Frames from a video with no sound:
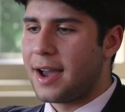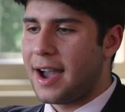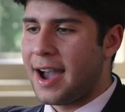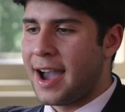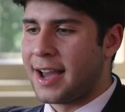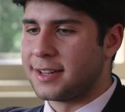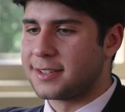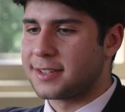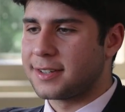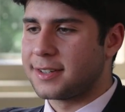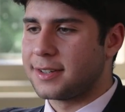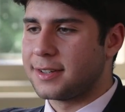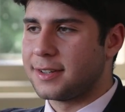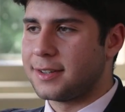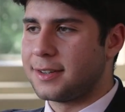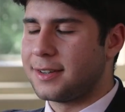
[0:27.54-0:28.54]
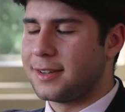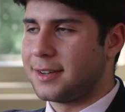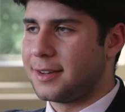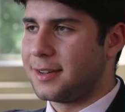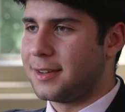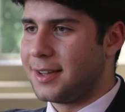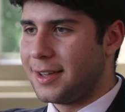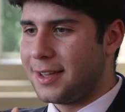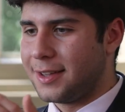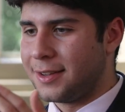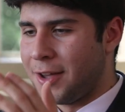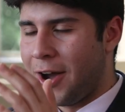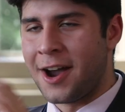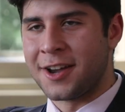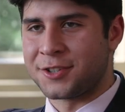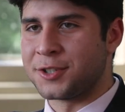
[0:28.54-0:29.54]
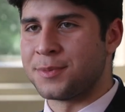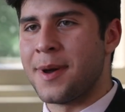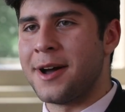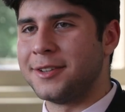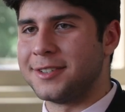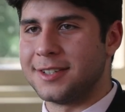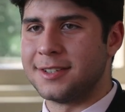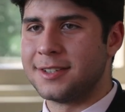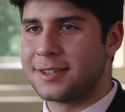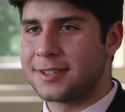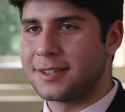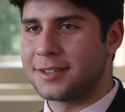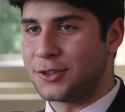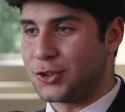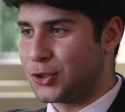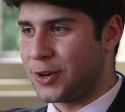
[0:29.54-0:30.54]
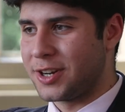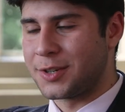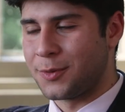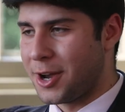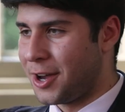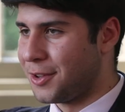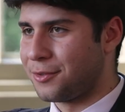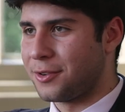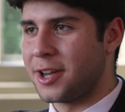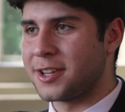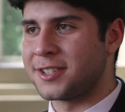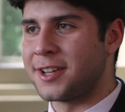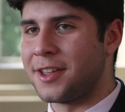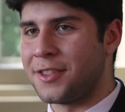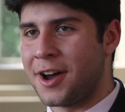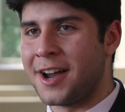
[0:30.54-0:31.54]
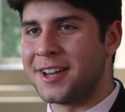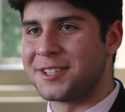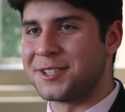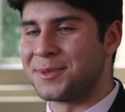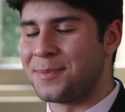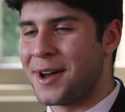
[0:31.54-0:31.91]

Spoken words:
And the ice just melted. Straight away on the first night, the ice just